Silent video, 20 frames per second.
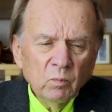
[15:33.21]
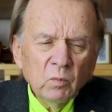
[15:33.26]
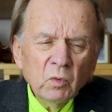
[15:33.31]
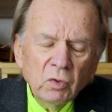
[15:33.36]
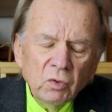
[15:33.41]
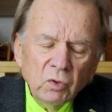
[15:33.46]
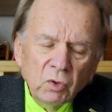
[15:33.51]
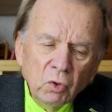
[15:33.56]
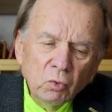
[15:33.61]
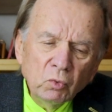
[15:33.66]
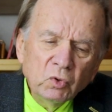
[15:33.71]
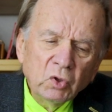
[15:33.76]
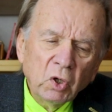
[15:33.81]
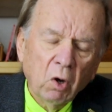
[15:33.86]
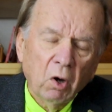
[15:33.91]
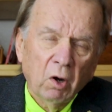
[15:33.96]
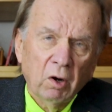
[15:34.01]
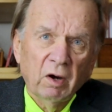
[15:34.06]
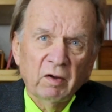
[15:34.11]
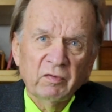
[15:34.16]
You,
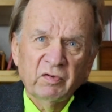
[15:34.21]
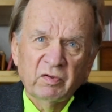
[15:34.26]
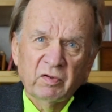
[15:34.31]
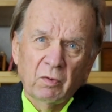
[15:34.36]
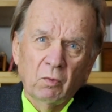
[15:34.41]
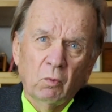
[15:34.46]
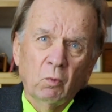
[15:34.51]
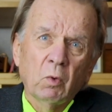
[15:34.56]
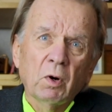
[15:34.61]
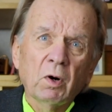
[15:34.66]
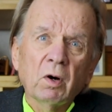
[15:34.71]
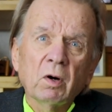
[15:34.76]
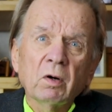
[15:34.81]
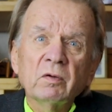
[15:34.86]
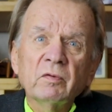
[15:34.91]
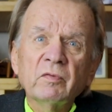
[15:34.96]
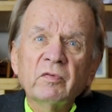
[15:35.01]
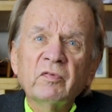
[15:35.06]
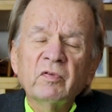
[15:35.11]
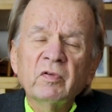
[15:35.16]
taught us the
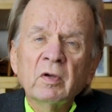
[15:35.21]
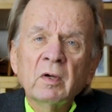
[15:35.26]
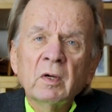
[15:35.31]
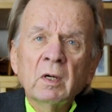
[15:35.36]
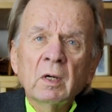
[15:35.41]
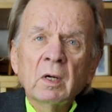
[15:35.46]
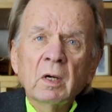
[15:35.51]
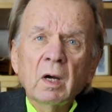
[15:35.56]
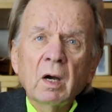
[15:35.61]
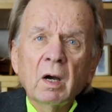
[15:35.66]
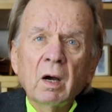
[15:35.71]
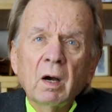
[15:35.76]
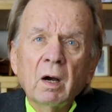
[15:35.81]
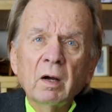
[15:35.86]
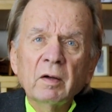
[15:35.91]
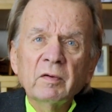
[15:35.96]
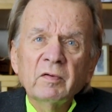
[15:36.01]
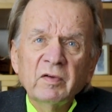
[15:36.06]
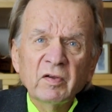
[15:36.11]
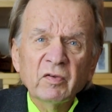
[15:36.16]
words
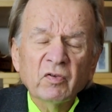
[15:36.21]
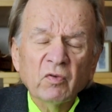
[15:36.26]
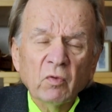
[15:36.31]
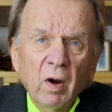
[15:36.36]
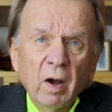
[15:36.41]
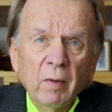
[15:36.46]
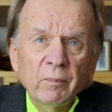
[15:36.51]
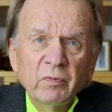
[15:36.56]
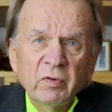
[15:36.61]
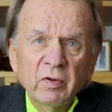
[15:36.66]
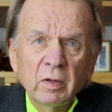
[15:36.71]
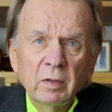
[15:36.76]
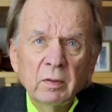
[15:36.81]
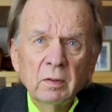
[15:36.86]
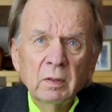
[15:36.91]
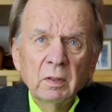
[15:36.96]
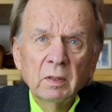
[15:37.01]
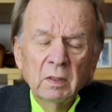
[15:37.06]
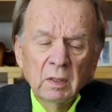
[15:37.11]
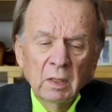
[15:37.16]
uh,
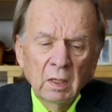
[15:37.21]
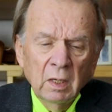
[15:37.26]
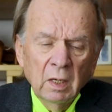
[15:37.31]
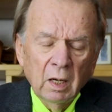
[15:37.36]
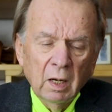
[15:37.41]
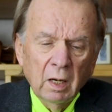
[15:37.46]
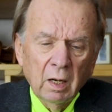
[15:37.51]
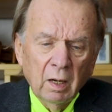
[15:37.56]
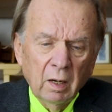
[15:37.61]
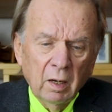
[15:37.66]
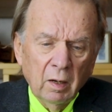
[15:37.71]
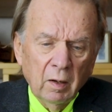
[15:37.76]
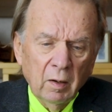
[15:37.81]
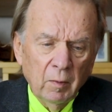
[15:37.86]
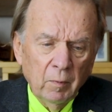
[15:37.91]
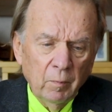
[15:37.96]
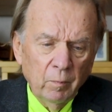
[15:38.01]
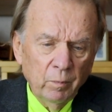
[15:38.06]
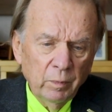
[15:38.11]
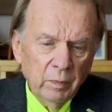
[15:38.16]
disruption,
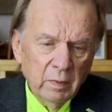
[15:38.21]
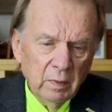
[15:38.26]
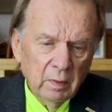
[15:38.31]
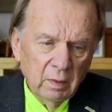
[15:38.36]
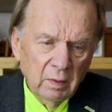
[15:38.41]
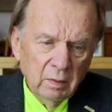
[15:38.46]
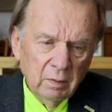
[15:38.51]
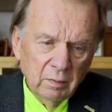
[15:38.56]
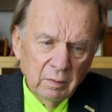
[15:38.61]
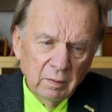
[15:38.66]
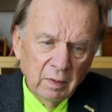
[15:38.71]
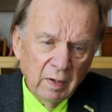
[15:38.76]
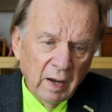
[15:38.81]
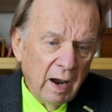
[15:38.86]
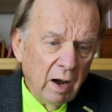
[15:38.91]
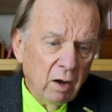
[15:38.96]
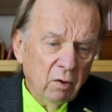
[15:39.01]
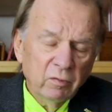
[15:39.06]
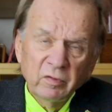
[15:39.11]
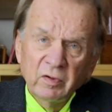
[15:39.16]
um,
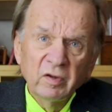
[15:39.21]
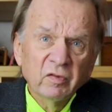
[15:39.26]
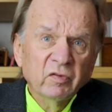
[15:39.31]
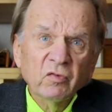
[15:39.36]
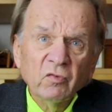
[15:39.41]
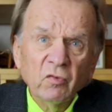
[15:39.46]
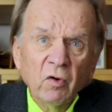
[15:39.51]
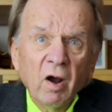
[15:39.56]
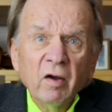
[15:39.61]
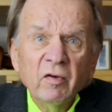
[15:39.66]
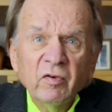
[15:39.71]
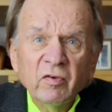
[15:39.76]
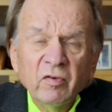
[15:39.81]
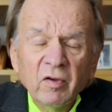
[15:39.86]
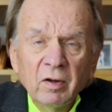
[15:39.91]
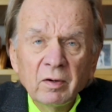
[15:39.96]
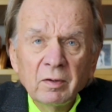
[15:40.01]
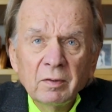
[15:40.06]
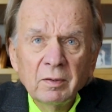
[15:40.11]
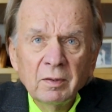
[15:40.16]
now
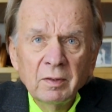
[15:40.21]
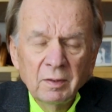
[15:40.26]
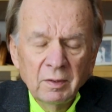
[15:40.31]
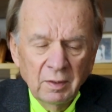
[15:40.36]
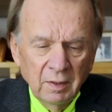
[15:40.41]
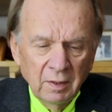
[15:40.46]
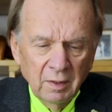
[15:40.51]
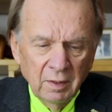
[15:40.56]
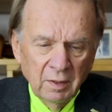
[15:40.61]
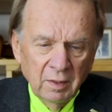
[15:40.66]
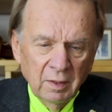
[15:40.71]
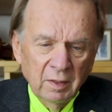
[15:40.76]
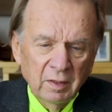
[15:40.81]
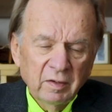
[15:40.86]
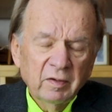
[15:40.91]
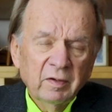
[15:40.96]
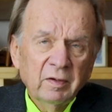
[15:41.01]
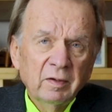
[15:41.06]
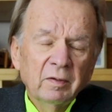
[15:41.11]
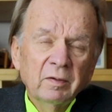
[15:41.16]
destruction,
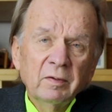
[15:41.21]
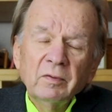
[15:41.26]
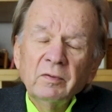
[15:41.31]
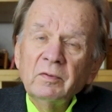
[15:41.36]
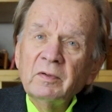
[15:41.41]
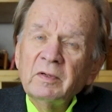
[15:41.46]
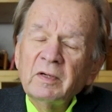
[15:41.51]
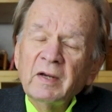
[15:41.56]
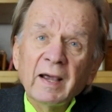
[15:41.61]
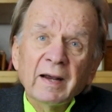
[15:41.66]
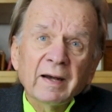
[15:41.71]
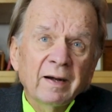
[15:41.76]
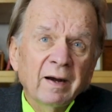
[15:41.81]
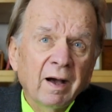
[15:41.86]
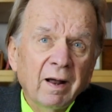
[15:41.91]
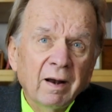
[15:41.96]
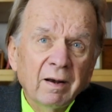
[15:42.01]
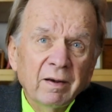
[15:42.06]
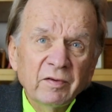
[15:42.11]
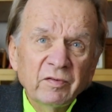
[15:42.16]

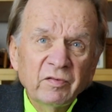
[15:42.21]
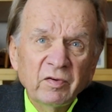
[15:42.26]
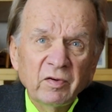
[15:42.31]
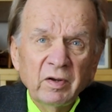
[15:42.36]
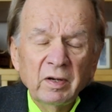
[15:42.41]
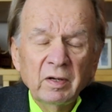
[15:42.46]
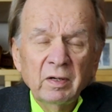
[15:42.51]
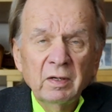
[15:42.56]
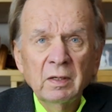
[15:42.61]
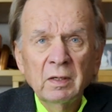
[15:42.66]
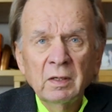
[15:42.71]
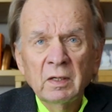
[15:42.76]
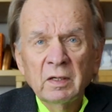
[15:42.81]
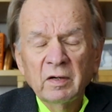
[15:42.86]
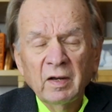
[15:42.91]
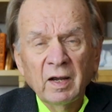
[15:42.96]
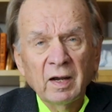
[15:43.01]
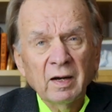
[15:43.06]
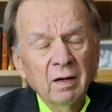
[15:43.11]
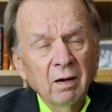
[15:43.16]
technology,
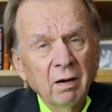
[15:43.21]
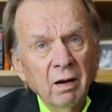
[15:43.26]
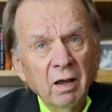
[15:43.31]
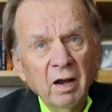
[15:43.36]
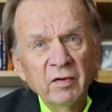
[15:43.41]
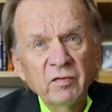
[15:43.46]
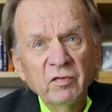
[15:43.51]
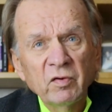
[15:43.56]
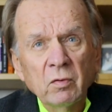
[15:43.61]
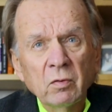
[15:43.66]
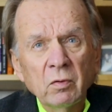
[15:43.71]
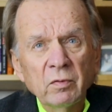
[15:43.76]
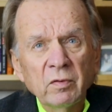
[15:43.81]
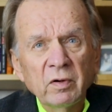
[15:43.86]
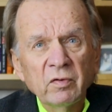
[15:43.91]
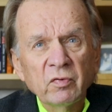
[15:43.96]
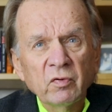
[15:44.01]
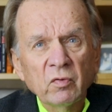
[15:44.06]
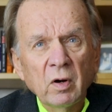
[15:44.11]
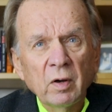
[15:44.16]
technological
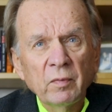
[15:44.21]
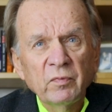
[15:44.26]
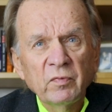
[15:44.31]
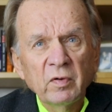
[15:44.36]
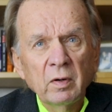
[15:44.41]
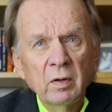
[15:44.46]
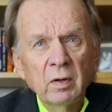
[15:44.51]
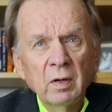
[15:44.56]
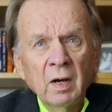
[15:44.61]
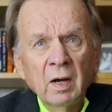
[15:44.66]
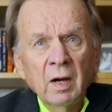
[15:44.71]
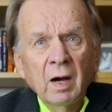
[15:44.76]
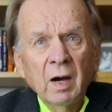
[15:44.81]
disruption.